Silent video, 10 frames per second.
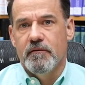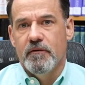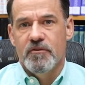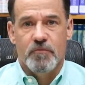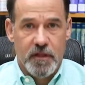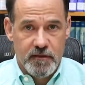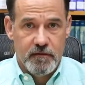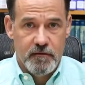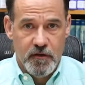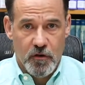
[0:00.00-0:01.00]
is what
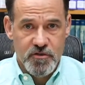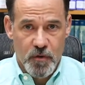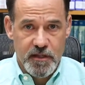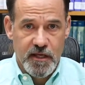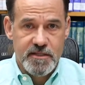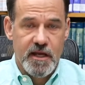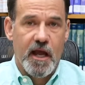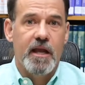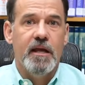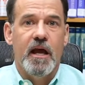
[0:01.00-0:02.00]
they
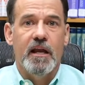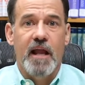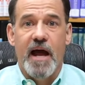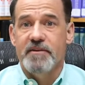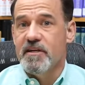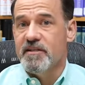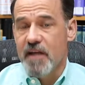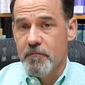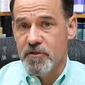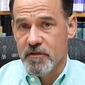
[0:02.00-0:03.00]
say, allows
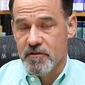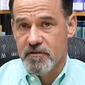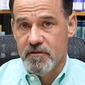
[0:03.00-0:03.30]
exceptions.